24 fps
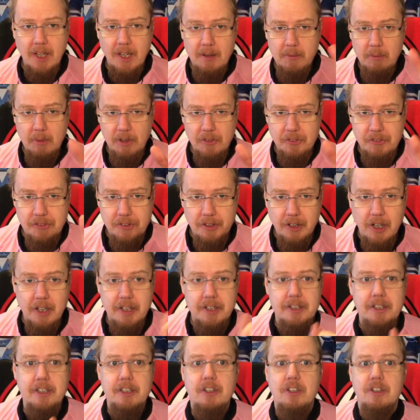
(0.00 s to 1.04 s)
we'll start
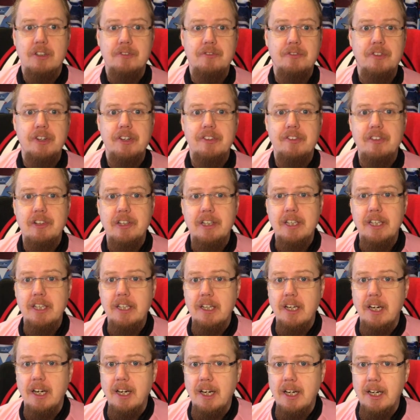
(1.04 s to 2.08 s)
in the Conference
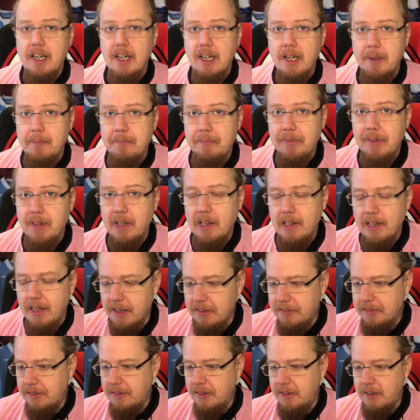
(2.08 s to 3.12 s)
League. Um,
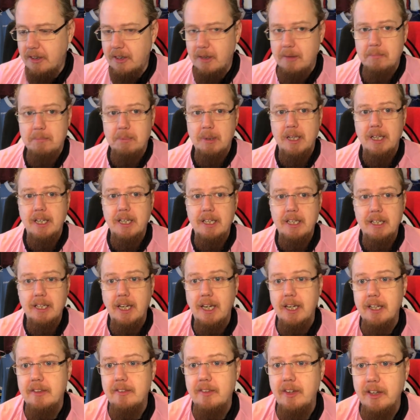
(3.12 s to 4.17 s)
LASK playing
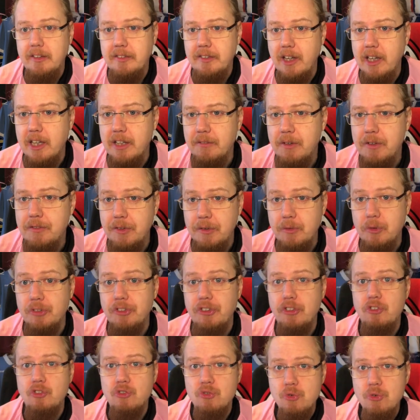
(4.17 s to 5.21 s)
at Tel Aviv. It was a
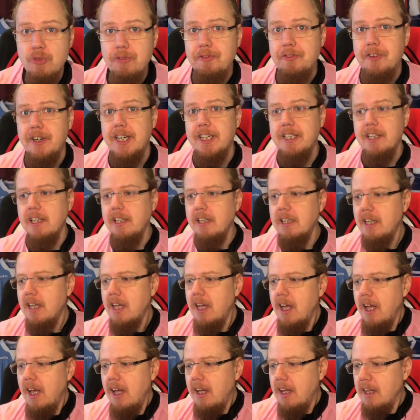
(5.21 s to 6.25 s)
true final.
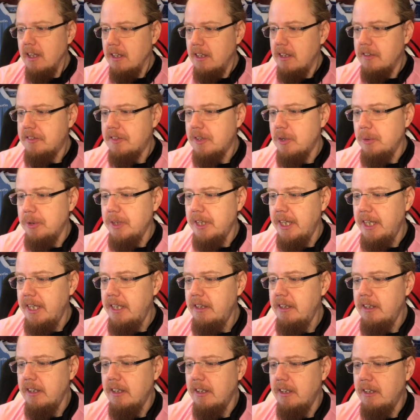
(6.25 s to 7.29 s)
LASK going
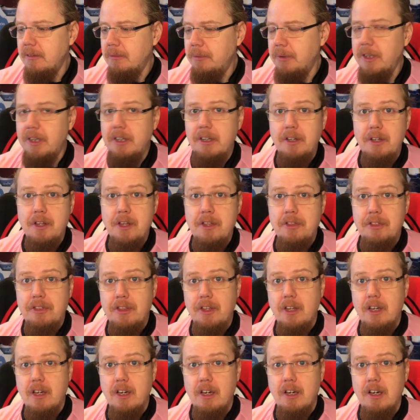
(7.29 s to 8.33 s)
in there with
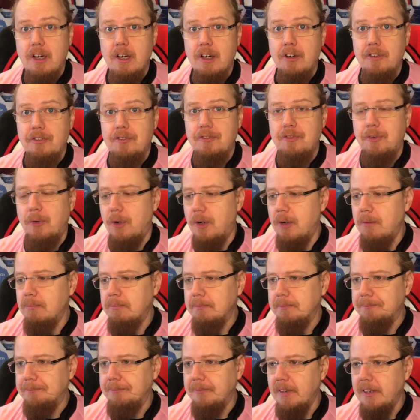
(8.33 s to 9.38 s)
a
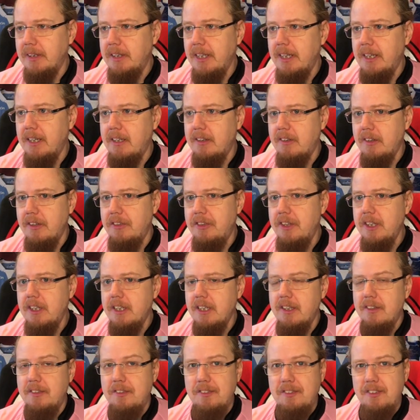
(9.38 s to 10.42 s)
form that I think they
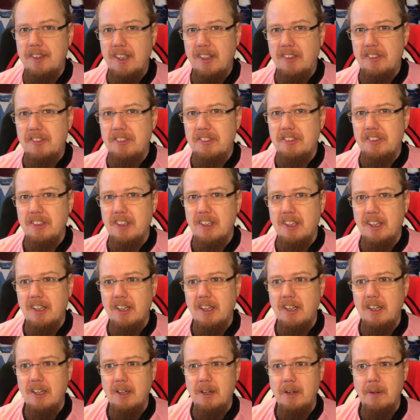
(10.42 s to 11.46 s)
had six
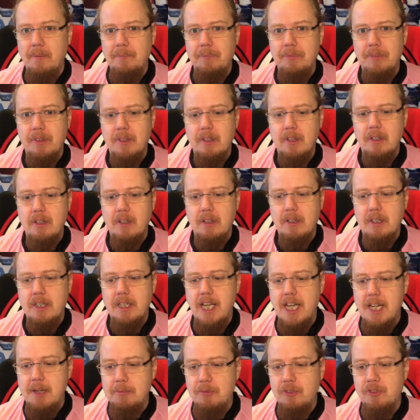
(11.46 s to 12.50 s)
um,
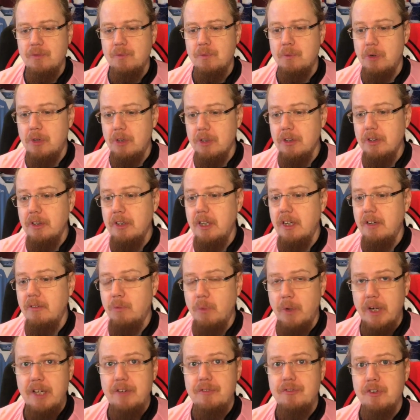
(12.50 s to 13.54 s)
games won
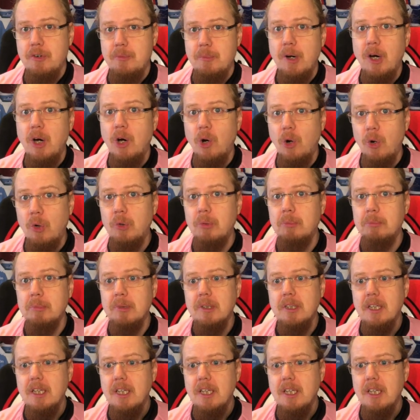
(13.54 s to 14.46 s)
away from home